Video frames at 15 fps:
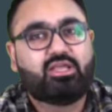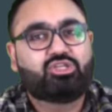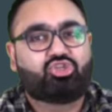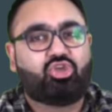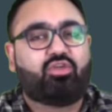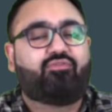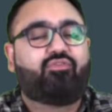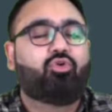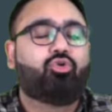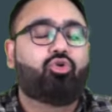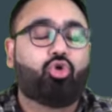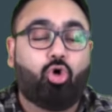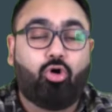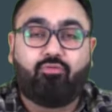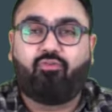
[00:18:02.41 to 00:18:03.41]
So if you
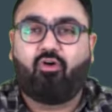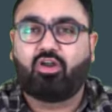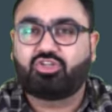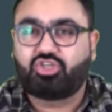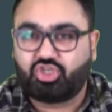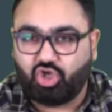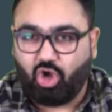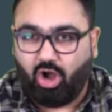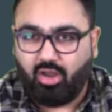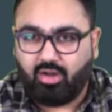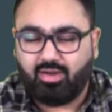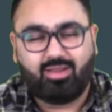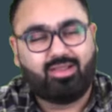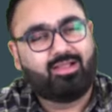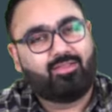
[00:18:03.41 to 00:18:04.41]
know for
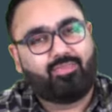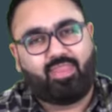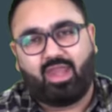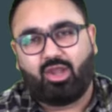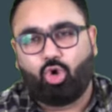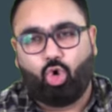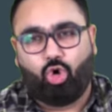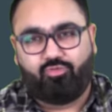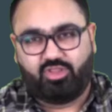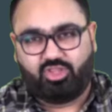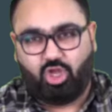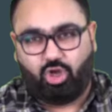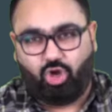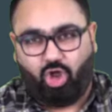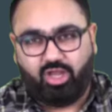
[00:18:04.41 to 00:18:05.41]
sure, then go with
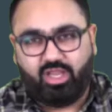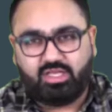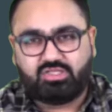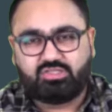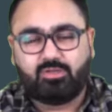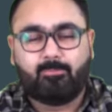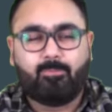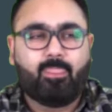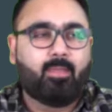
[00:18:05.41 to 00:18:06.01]
your knowledge.